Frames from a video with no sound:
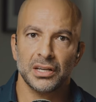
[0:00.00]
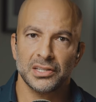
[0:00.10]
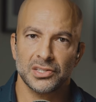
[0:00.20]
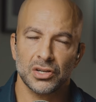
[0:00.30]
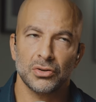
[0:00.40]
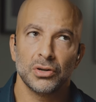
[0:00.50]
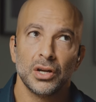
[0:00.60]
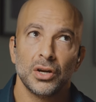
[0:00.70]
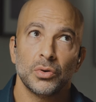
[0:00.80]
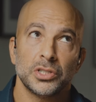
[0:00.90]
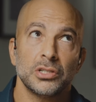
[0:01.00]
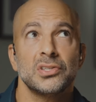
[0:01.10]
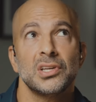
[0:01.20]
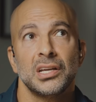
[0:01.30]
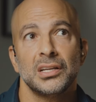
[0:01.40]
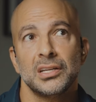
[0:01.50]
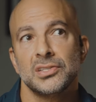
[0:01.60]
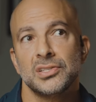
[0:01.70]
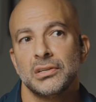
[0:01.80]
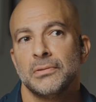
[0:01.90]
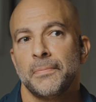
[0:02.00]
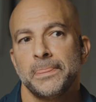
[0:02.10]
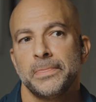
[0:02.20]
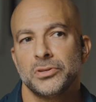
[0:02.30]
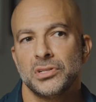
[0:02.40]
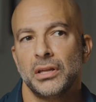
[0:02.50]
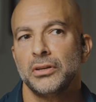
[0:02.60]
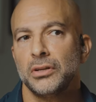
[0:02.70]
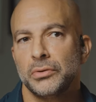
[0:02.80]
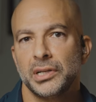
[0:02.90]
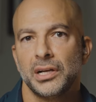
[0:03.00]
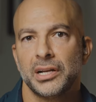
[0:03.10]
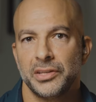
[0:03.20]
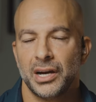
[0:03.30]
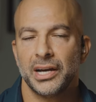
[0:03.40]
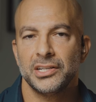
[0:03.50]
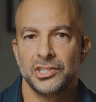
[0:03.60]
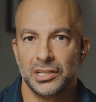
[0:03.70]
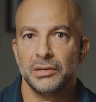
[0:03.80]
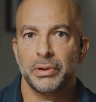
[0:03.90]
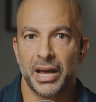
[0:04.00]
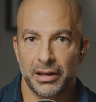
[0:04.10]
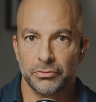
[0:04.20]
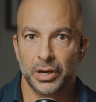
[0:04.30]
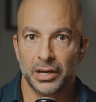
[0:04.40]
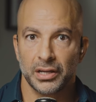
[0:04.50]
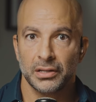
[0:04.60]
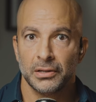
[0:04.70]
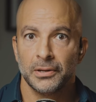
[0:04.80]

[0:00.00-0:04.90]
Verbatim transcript: And so what you're saying is there's nothing going on in the I G E pathway,